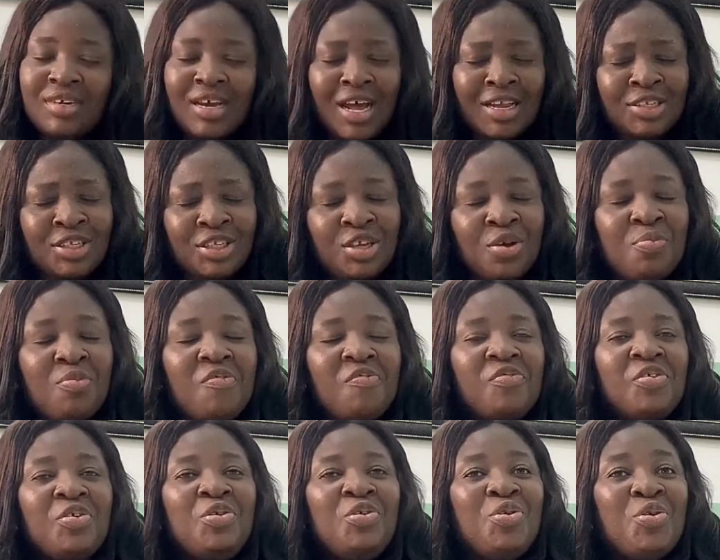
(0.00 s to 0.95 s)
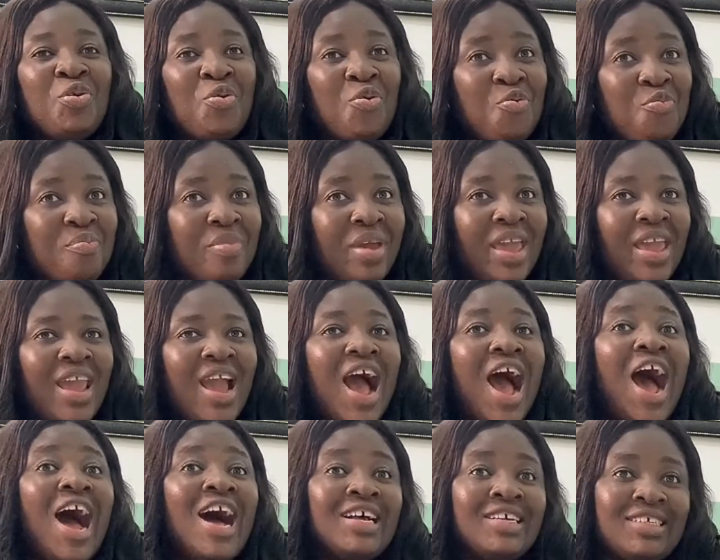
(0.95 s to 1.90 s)
and some of you know me
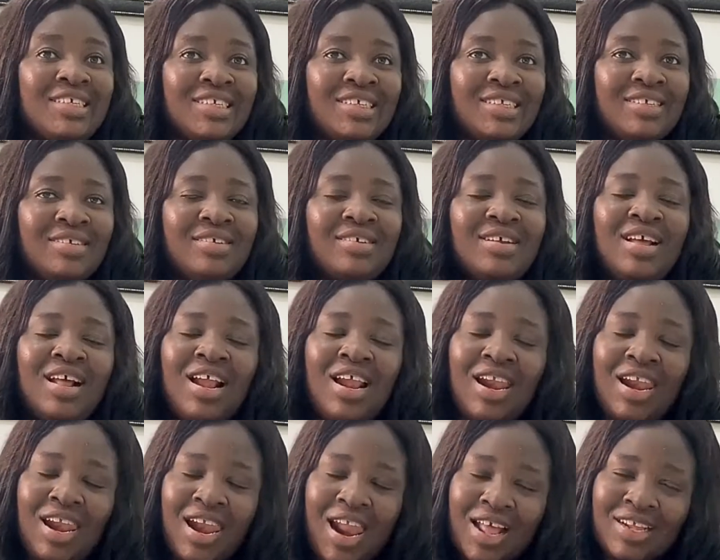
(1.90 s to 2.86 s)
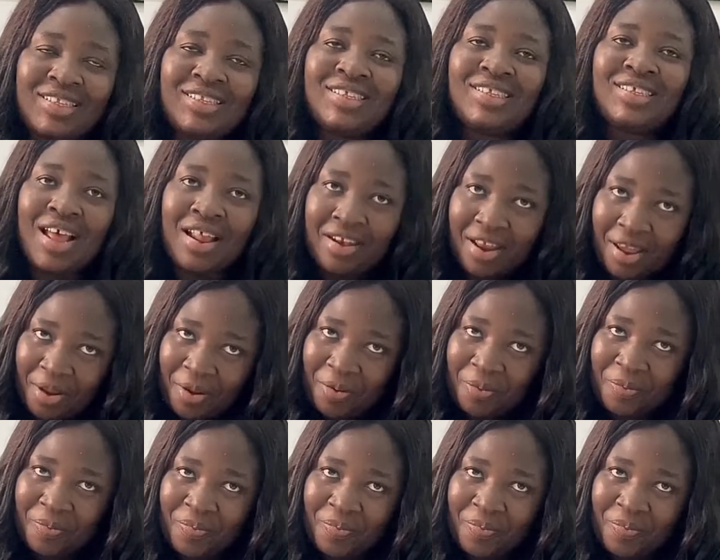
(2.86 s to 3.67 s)
as Latana.